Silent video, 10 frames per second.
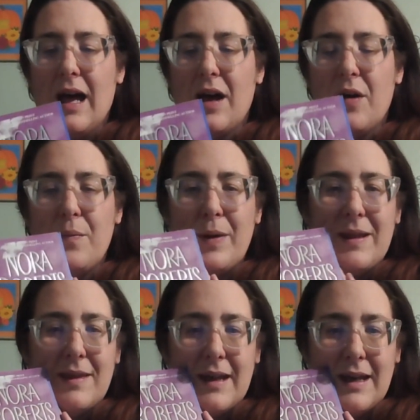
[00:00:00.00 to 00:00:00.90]
Uh,
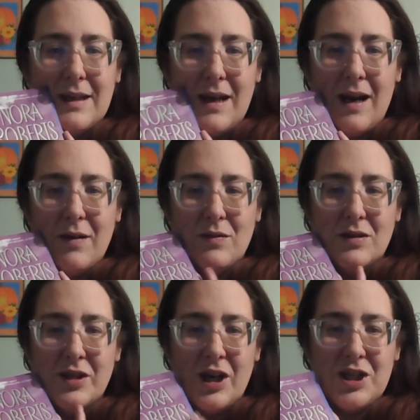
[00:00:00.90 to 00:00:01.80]
but then I
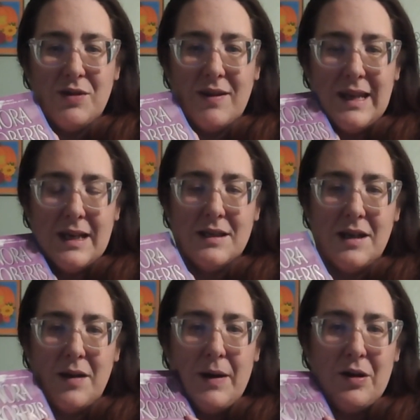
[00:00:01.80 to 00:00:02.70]
will talk to you at the end
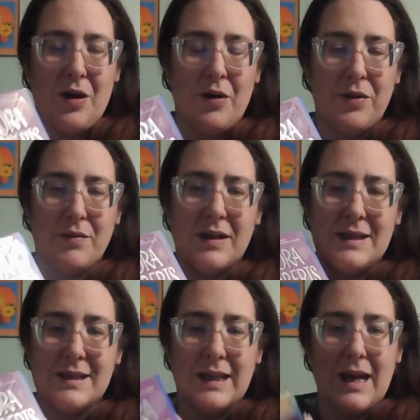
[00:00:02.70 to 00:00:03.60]
about all three
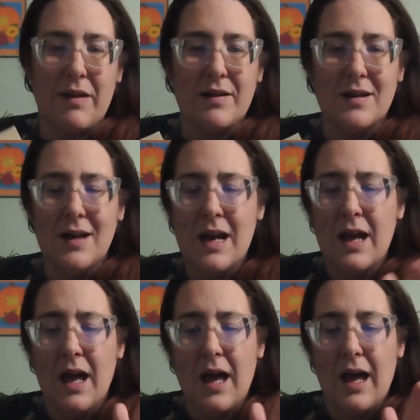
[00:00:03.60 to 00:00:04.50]
together.
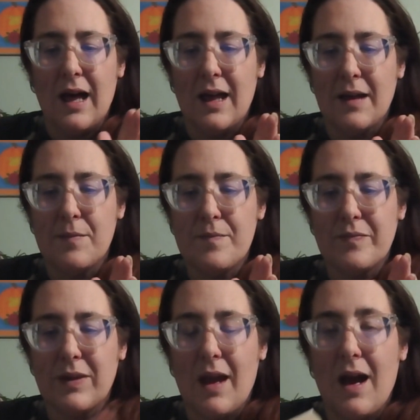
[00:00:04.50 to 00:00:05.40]
Um,
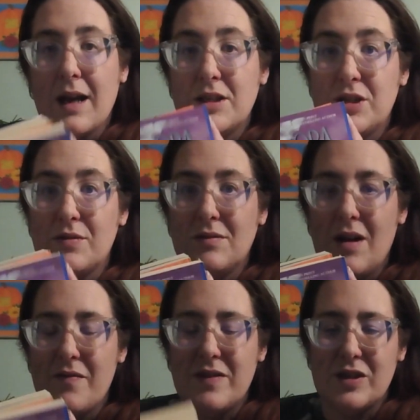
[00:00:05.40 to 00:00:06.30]
I do
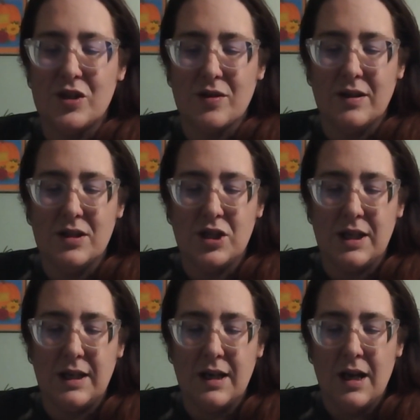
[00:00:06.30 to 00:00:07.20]
love this
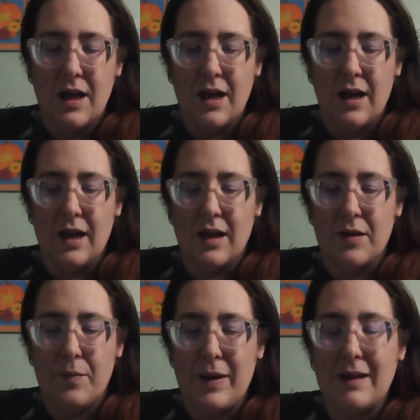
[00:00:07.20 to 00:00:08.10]
trilogy, uh,
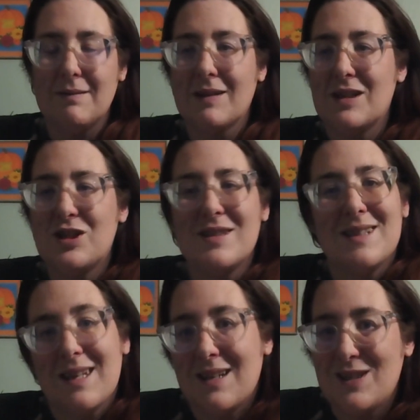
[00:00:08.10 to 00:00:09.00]
but let's
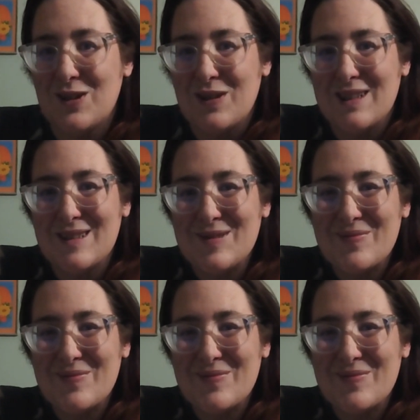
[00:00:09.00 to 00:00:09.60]
just get into it.